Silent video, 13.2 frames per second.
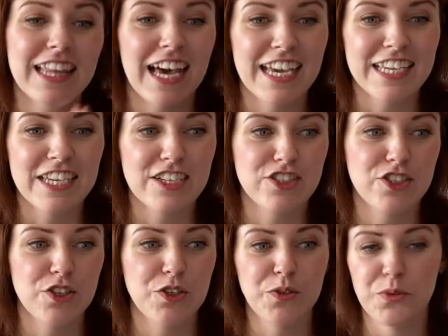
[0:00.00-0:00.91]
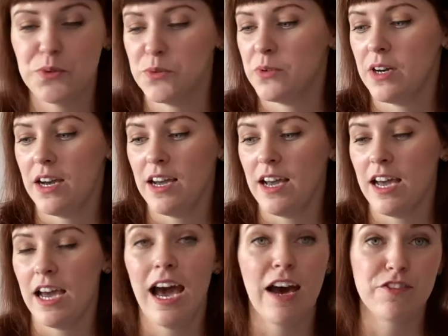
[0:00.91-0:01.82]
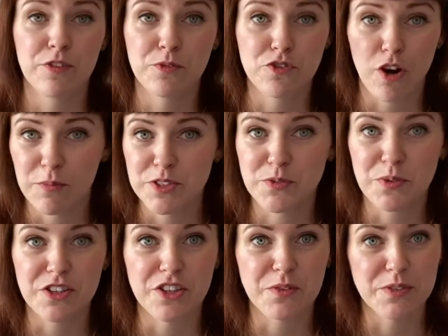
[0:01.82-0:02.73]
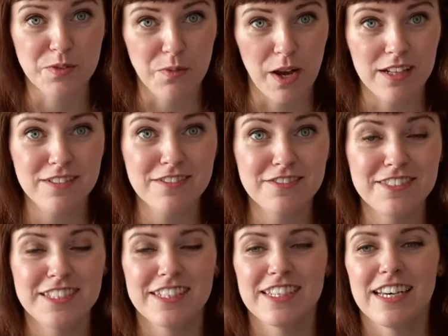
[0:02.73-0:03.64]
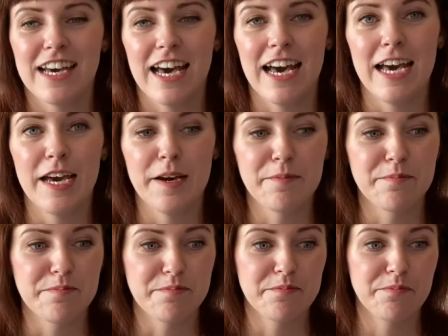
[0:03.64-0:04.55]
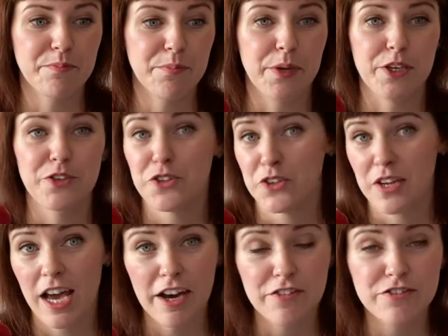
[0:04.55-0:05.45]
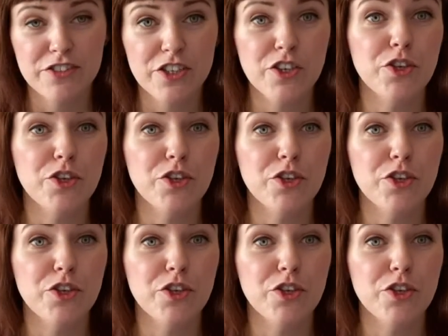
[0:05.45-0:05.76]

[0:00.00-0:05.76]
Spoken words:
like to have some strawberries with you as well, but you don't have to.